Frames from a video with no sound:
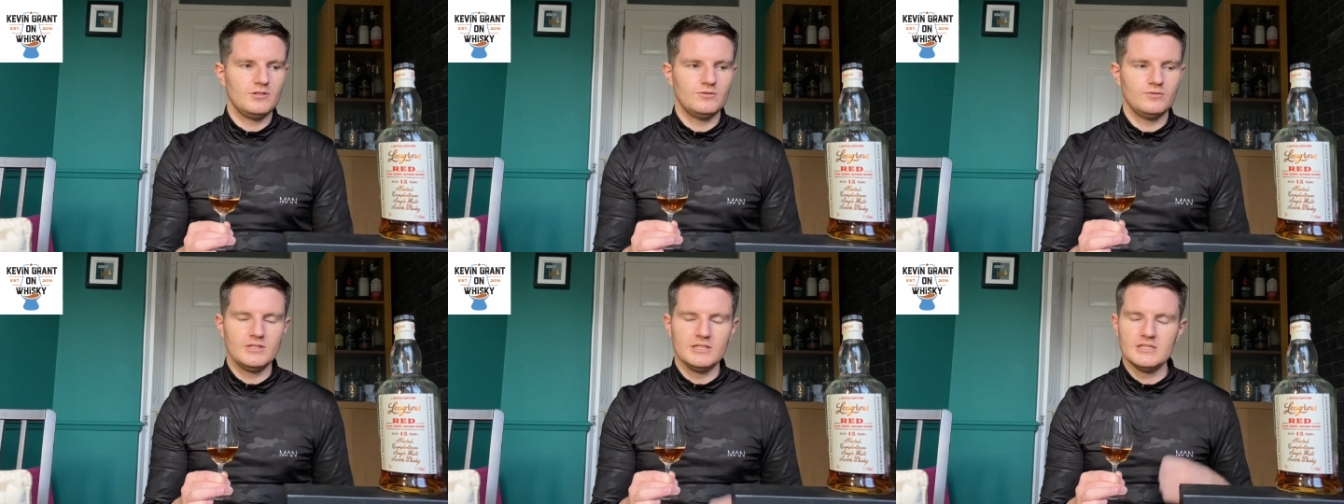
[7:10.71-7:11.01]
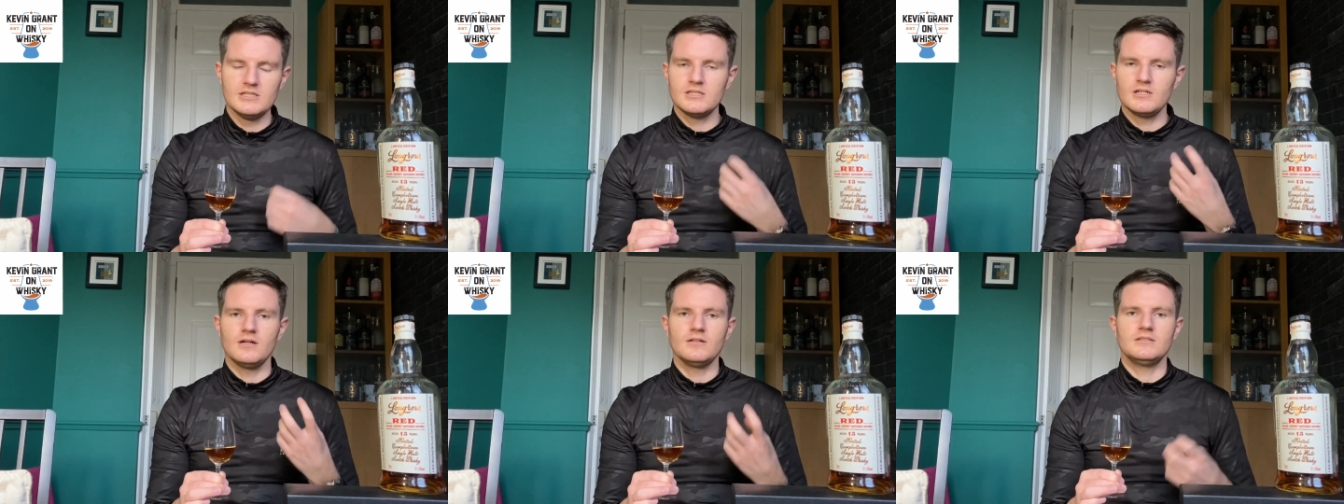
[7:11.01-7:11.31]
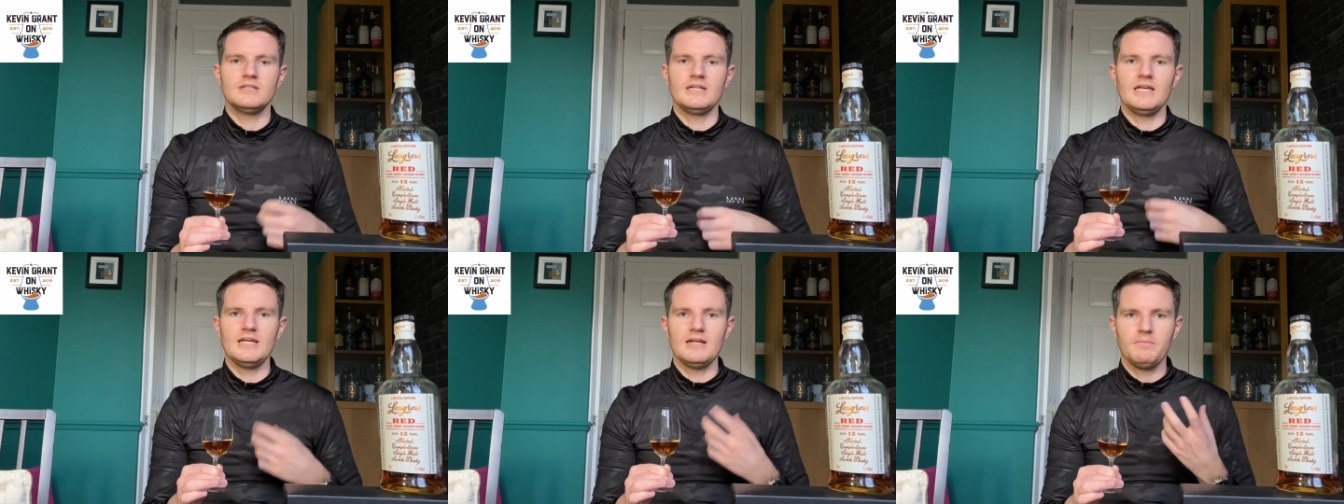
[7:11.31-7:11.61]
he's starting to
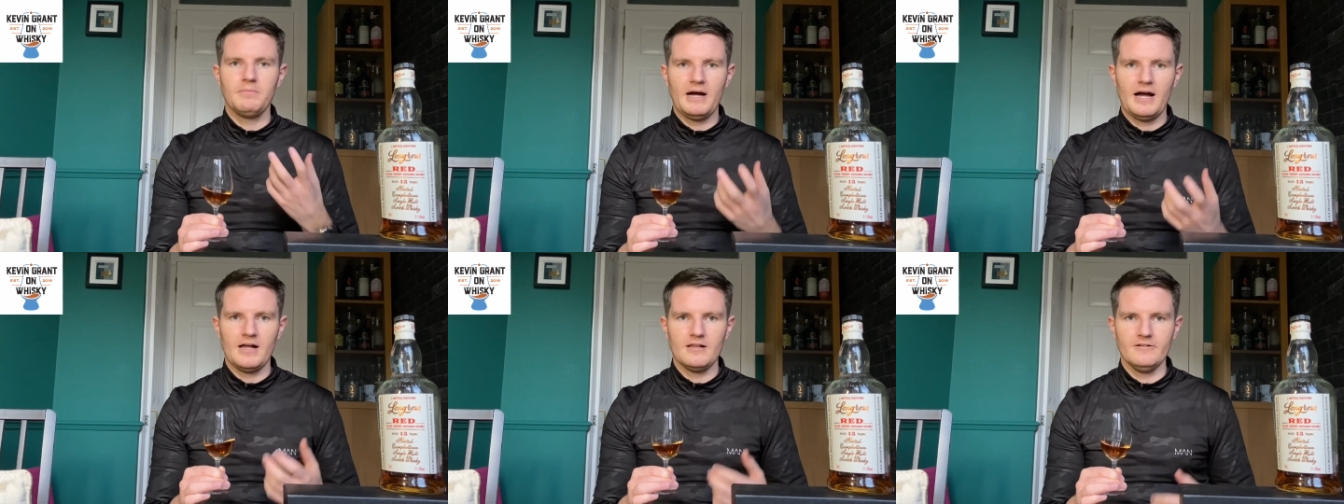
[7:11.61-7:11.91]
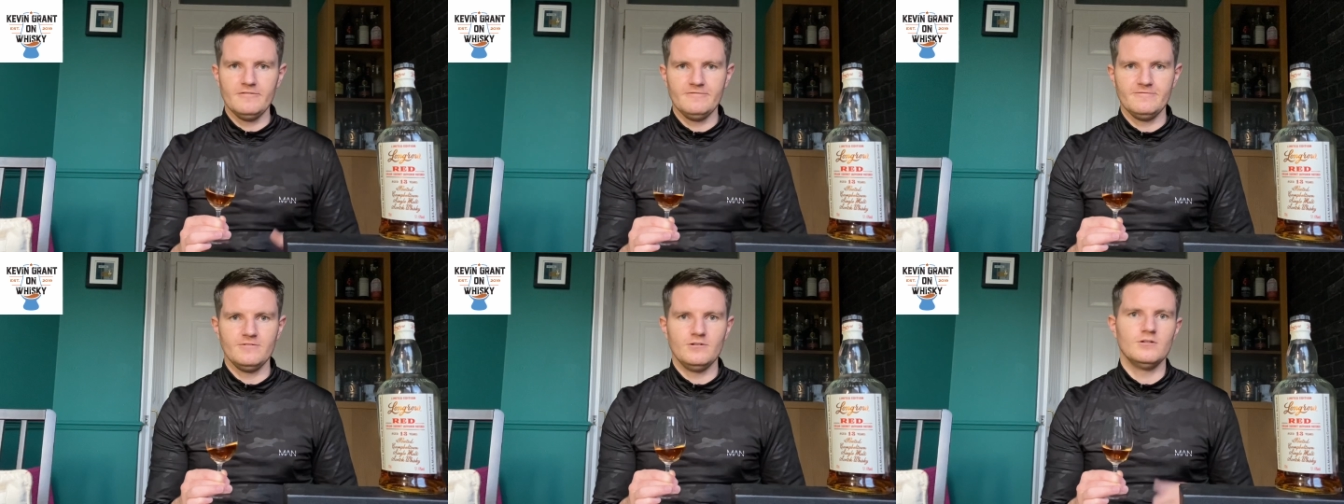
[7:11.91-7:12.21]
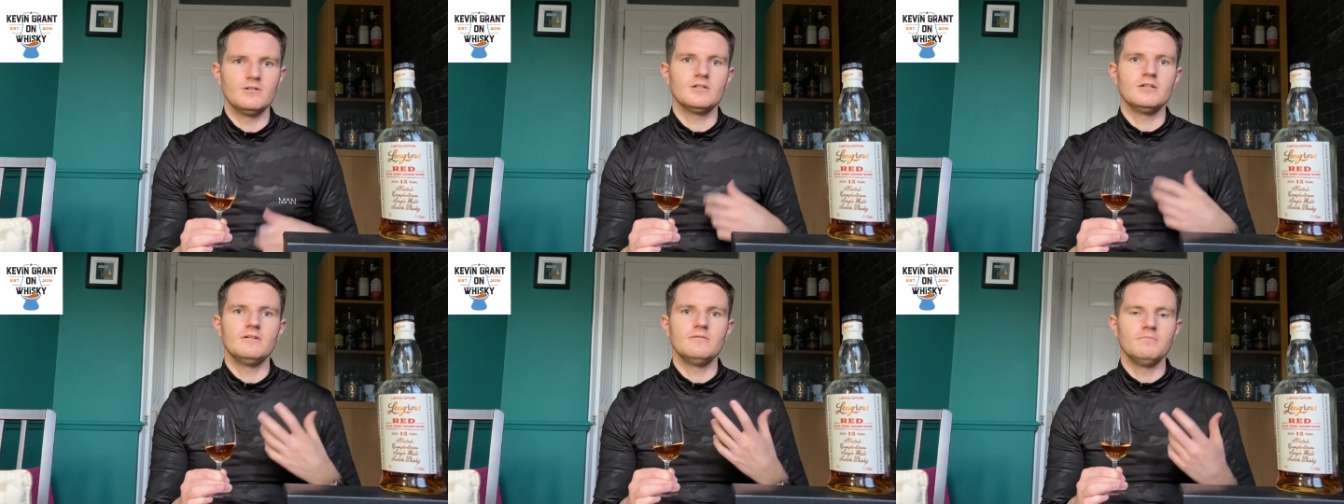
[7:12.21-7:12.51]
gain a palate for
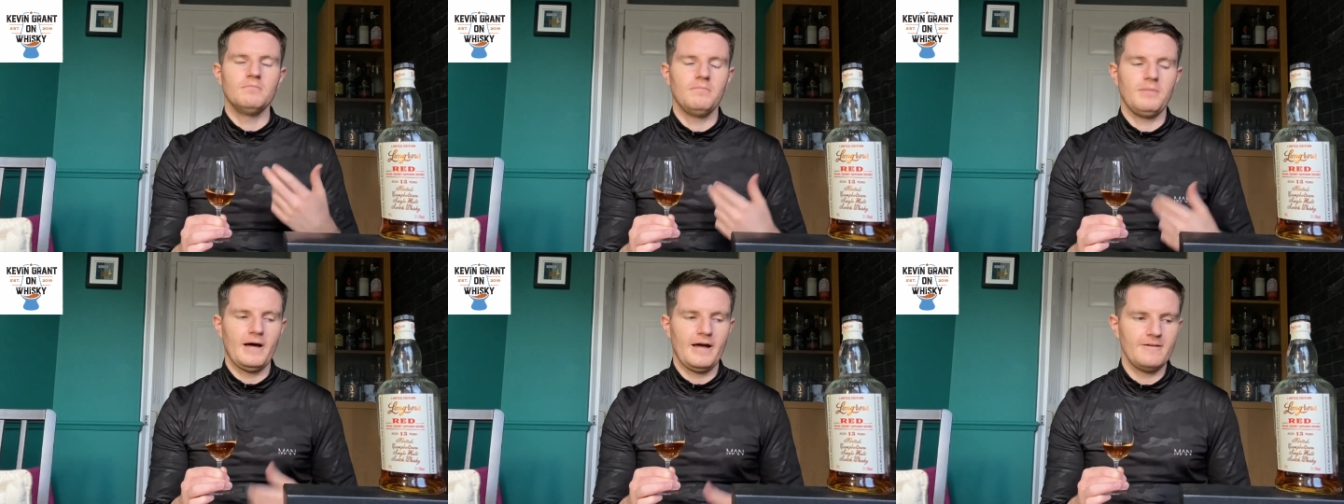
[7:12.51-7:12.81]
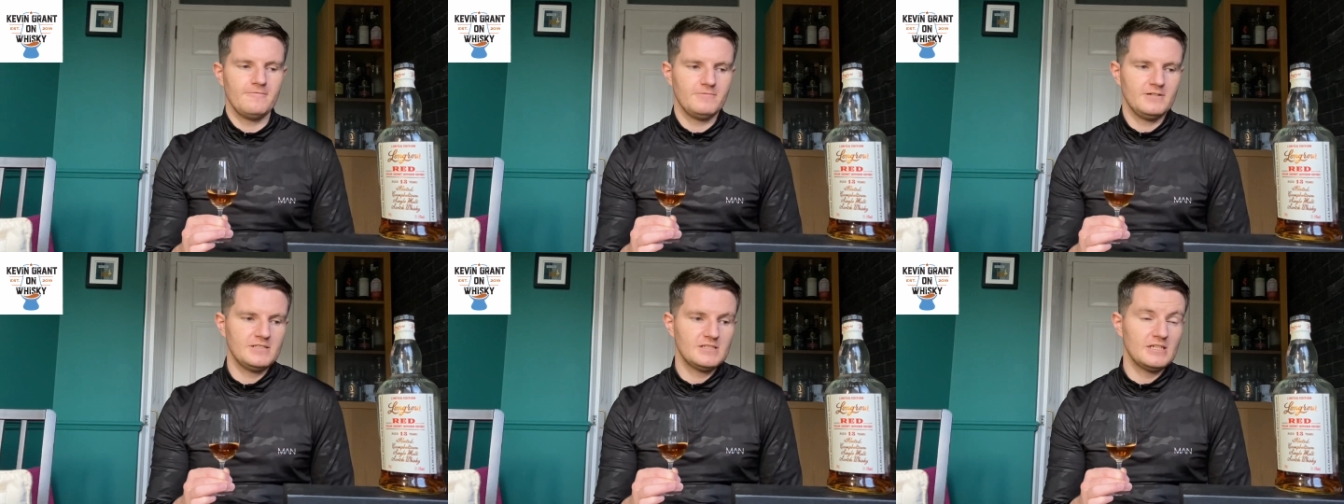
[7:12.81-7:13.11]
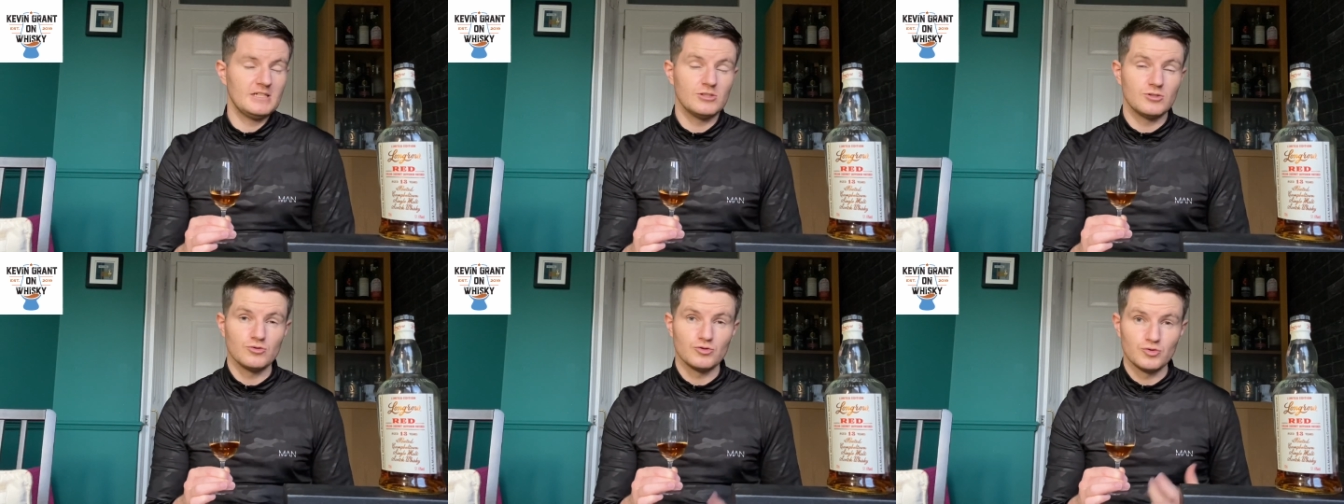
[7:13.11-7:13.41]
it and buying whiskey,
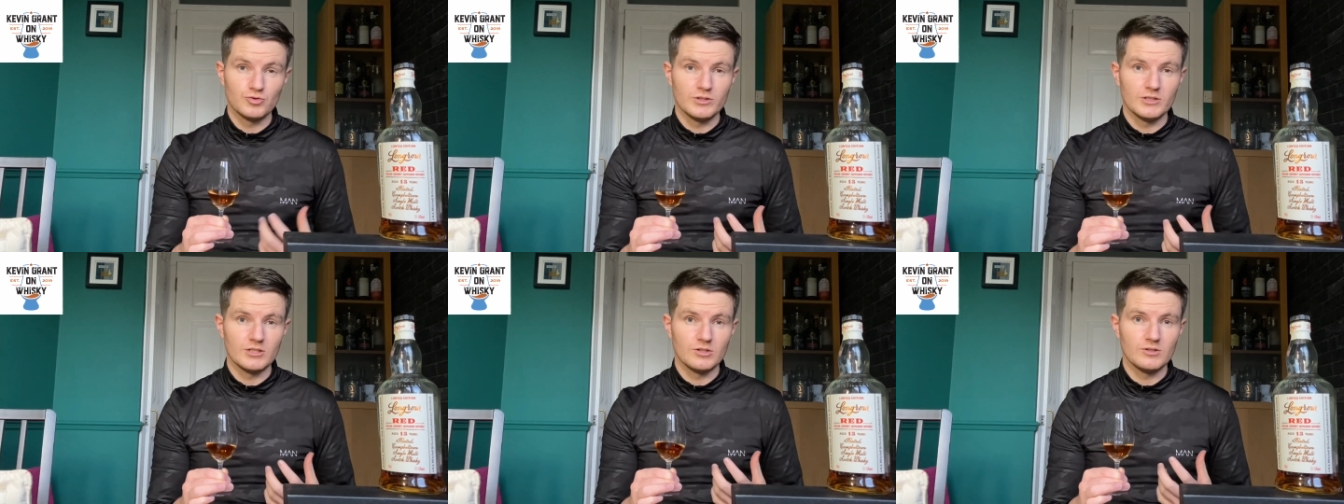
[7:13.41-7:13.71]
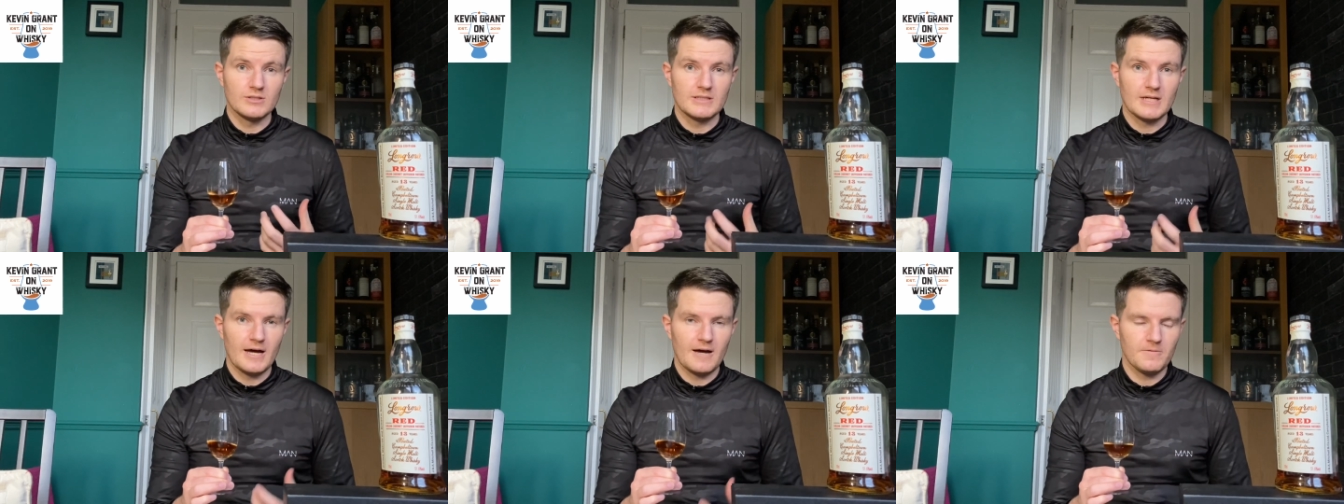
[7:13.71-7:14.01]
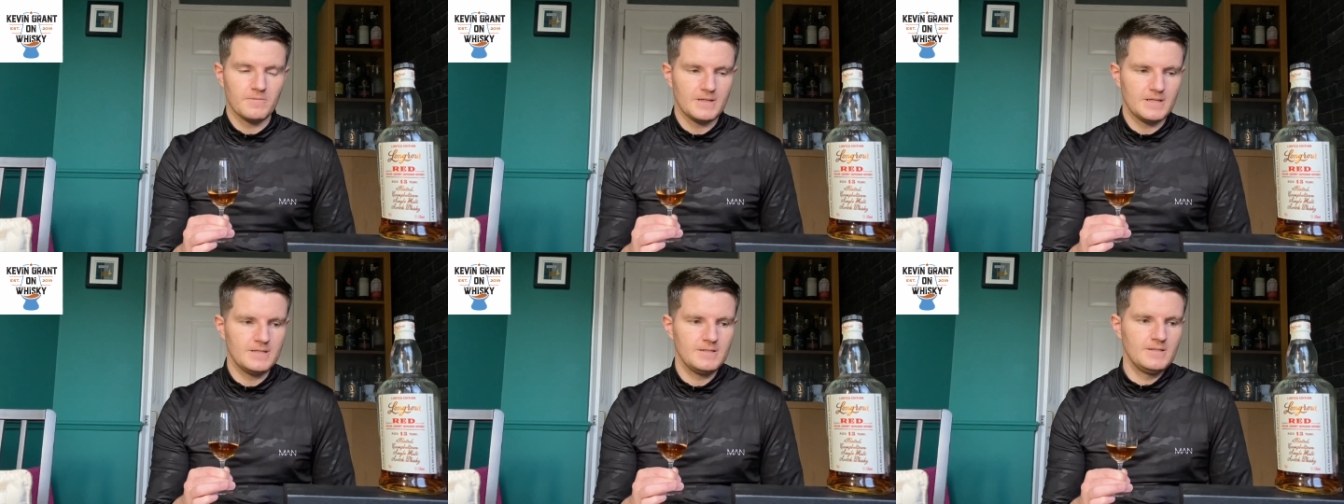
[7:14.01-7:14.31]
so it's really good that
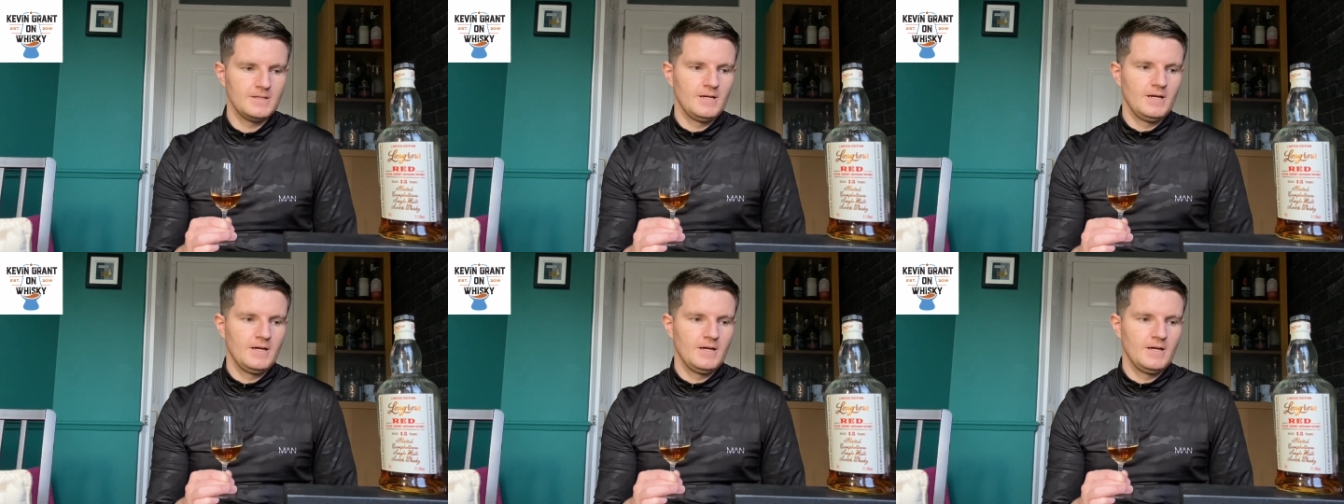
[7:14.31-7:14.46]
way.